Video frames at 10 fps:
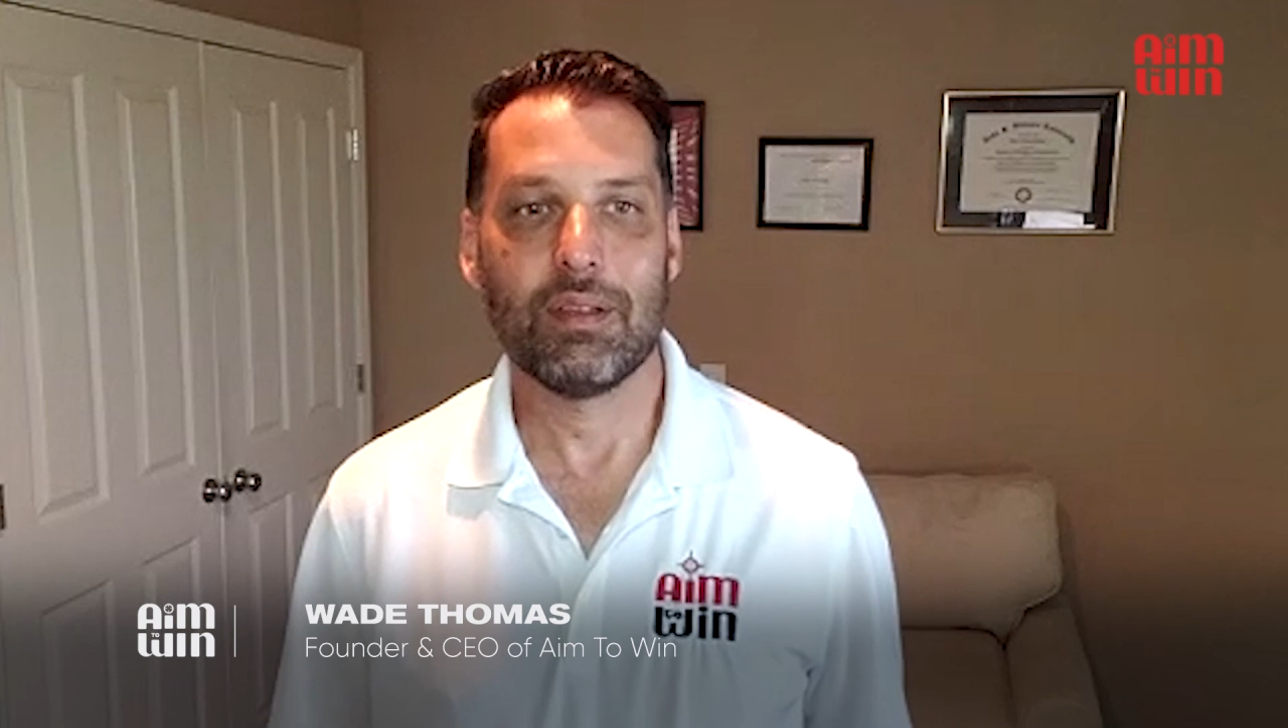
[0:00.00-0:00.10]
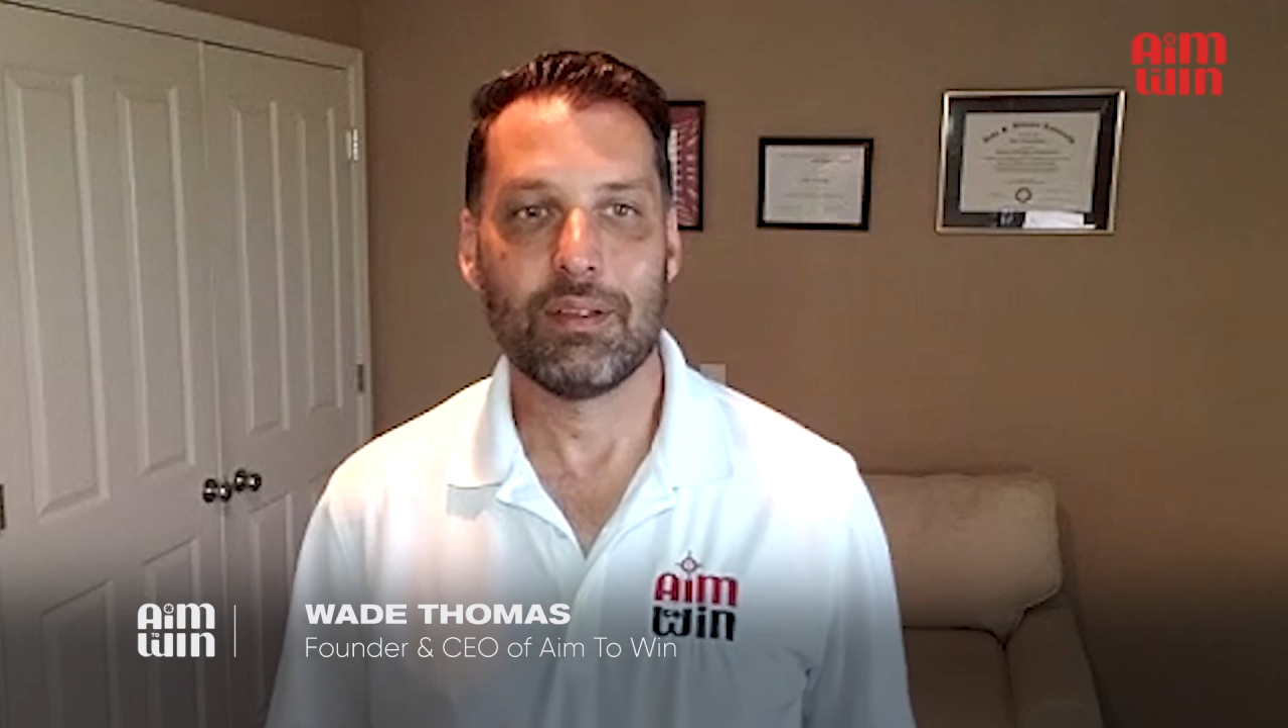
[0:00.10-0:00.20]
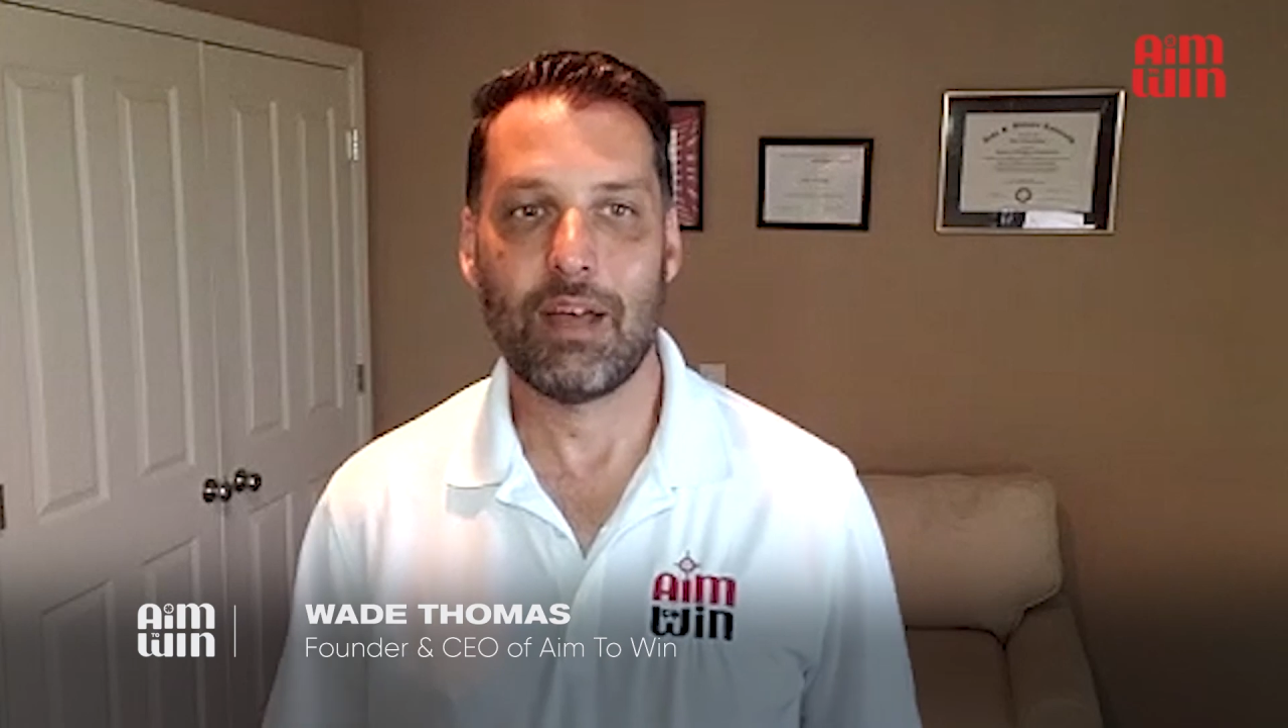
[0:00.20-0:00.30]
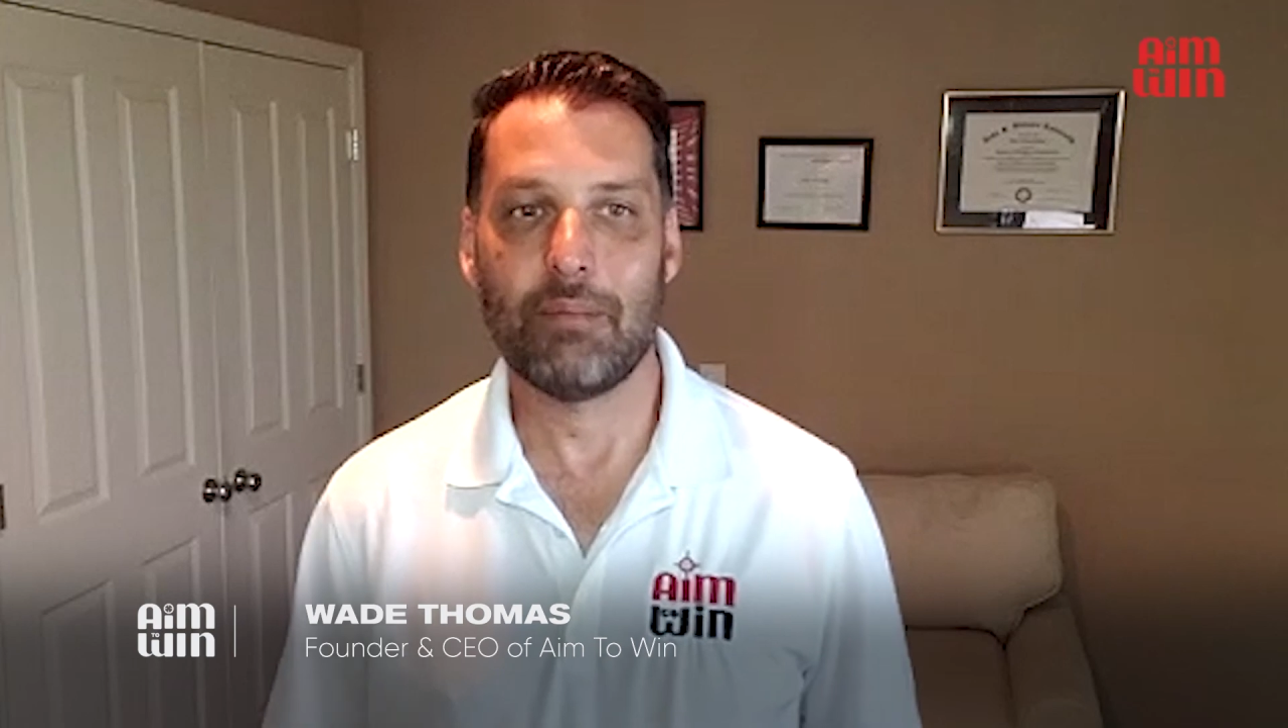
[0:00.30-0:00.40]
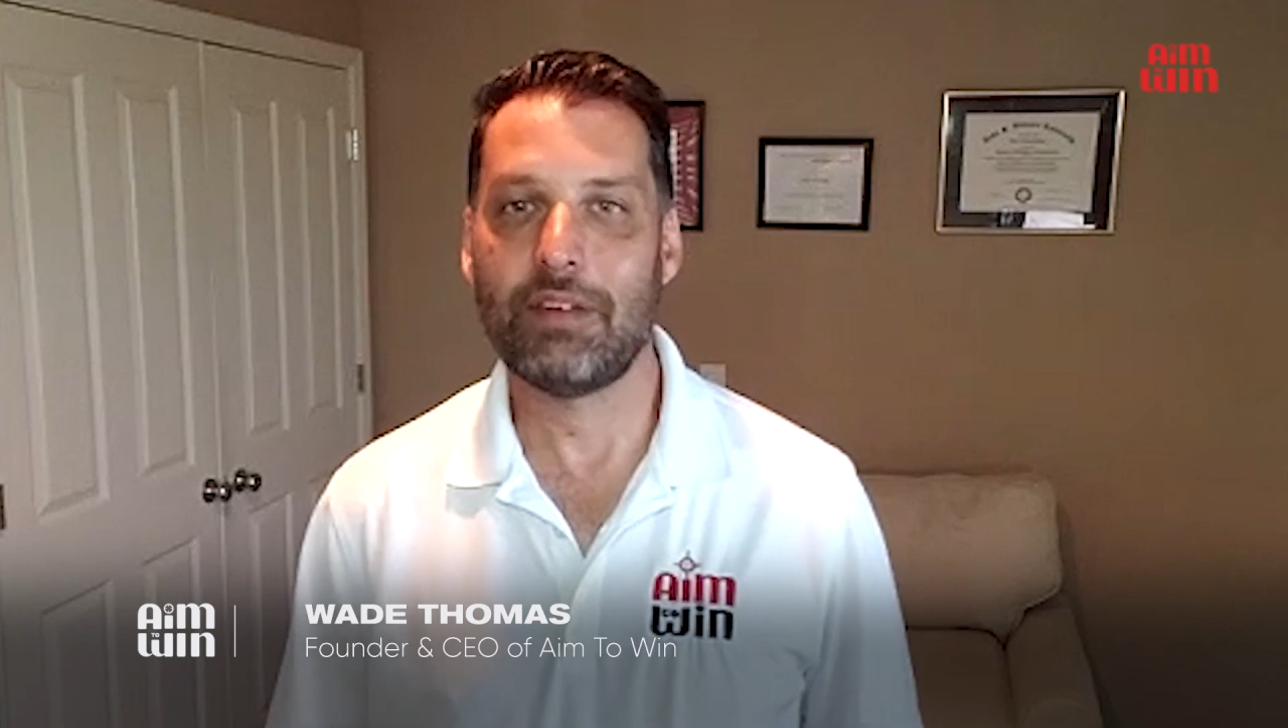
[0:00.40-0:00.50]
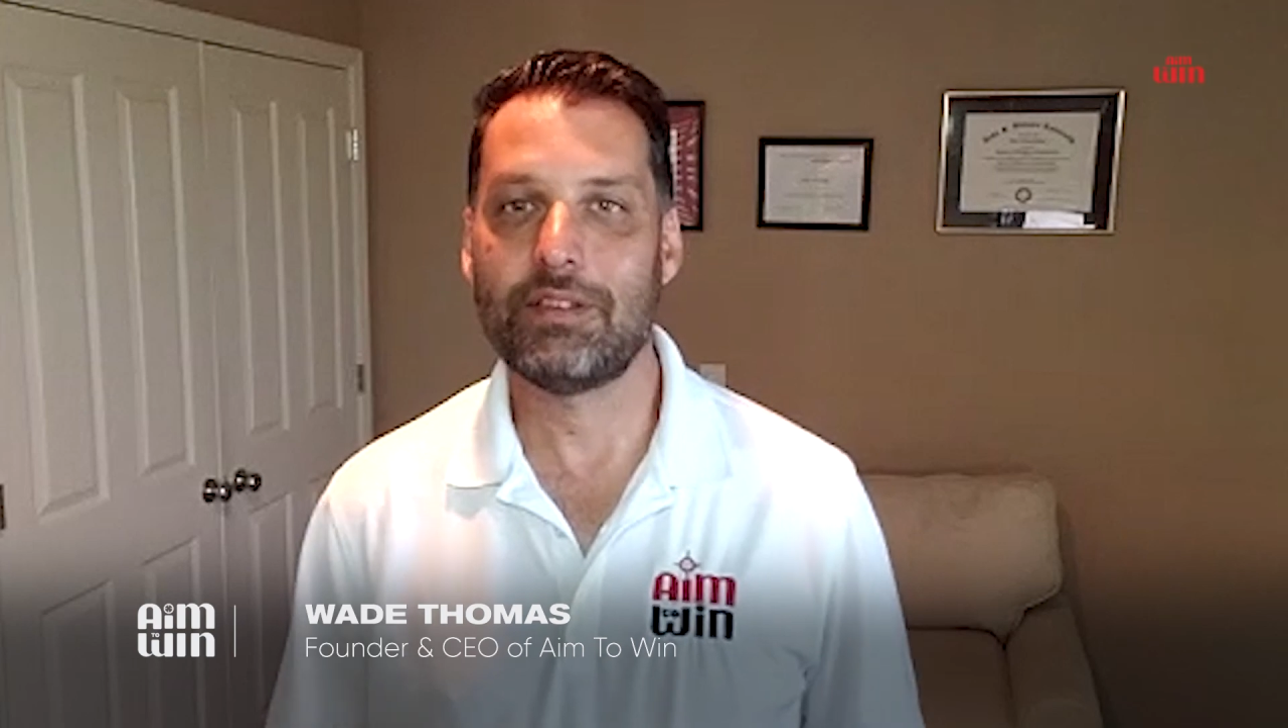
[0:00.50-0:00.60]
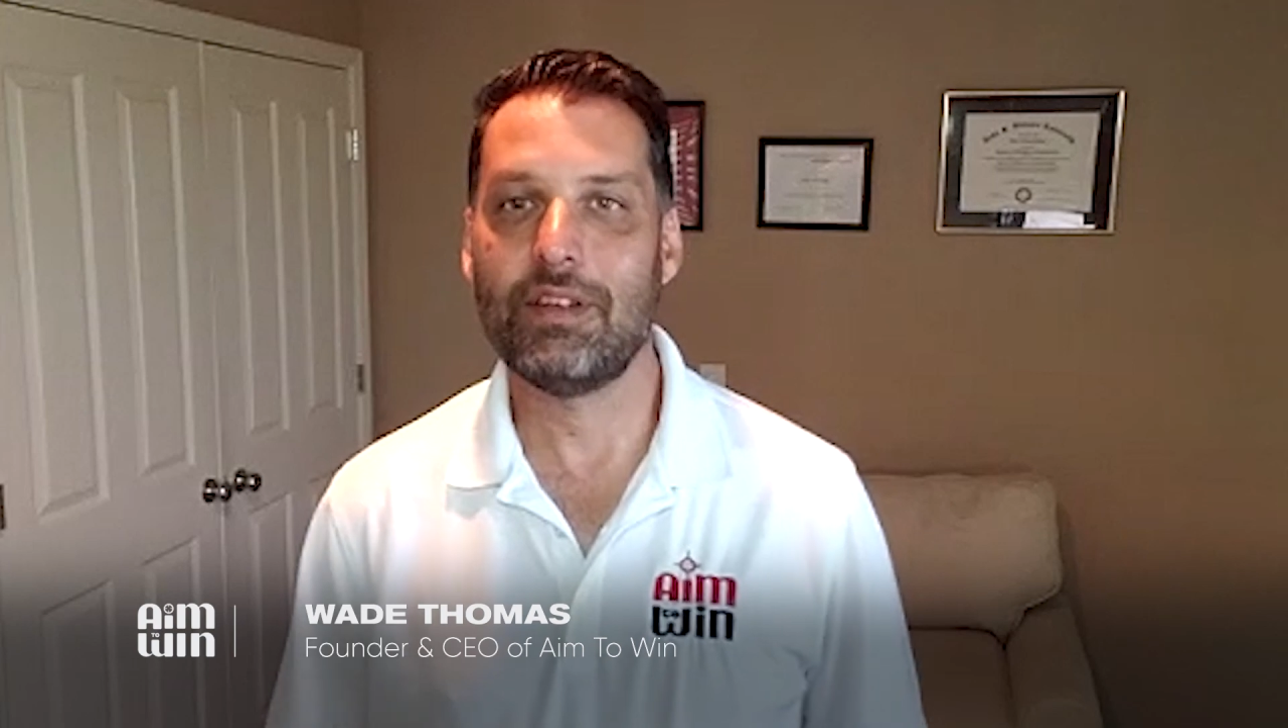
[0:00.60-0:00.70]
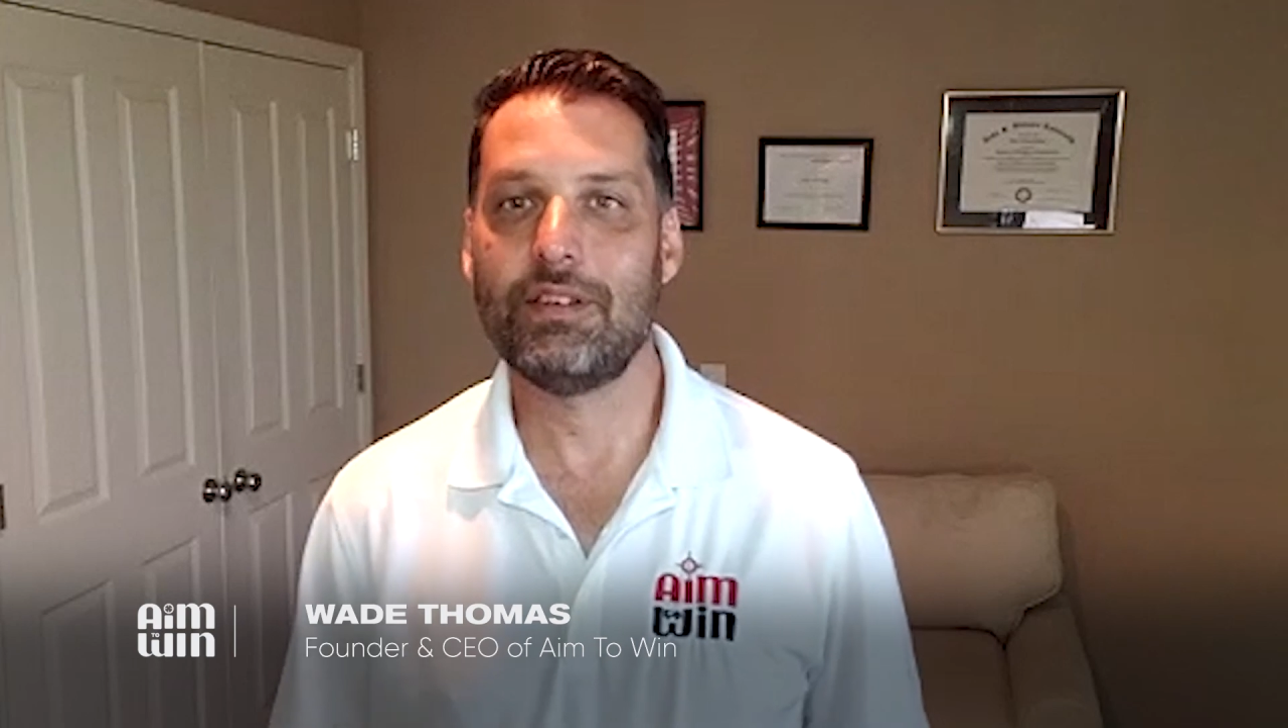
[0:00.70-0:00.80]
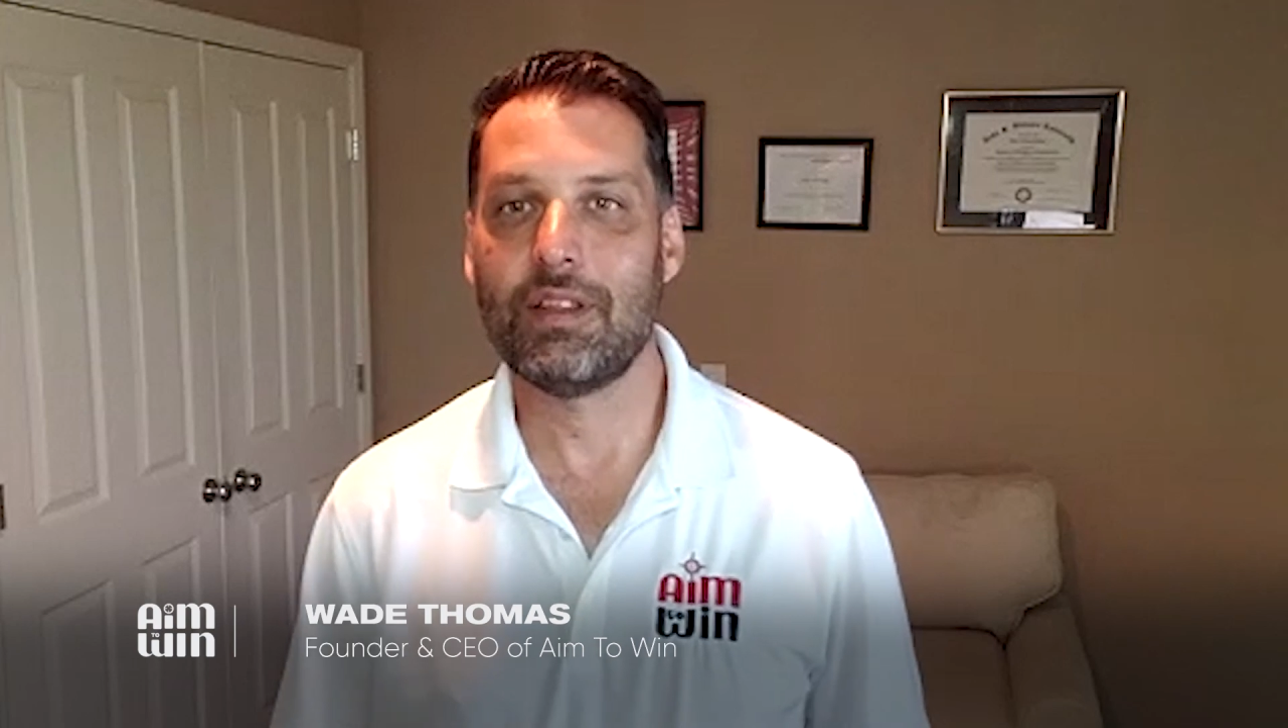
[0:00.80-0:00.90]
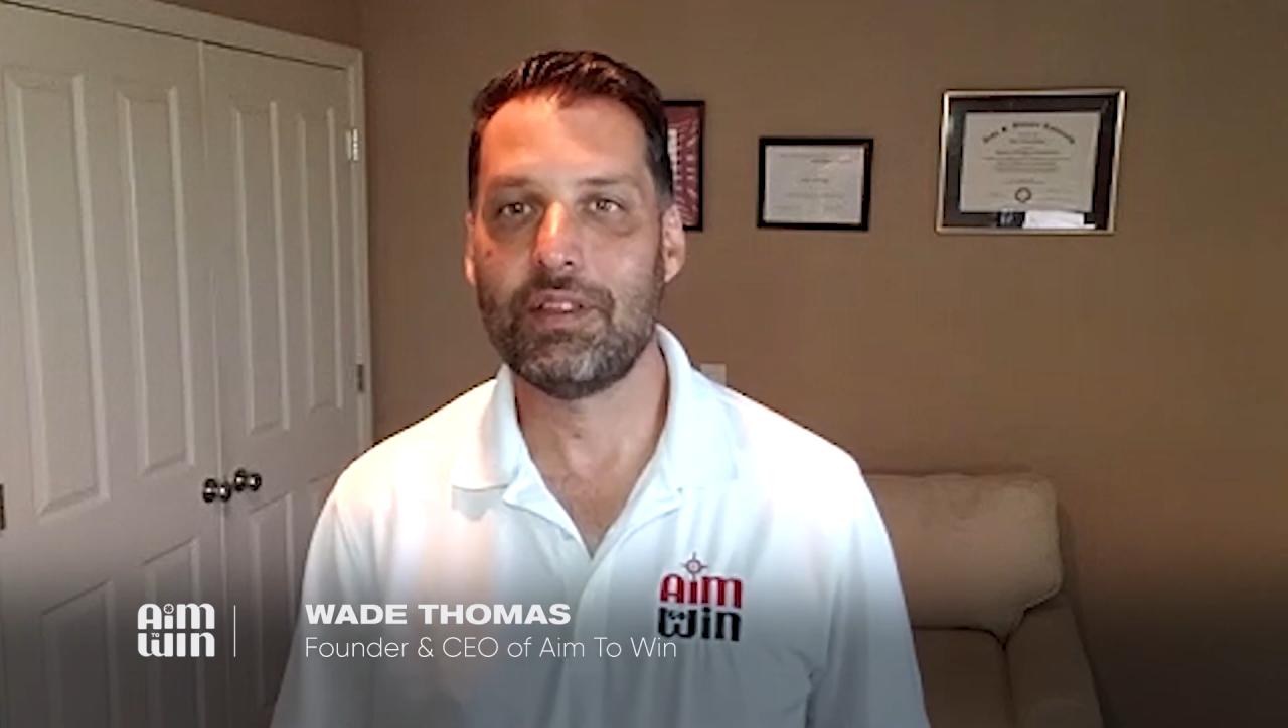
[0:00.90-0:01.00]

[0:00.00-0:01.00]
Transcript: that message and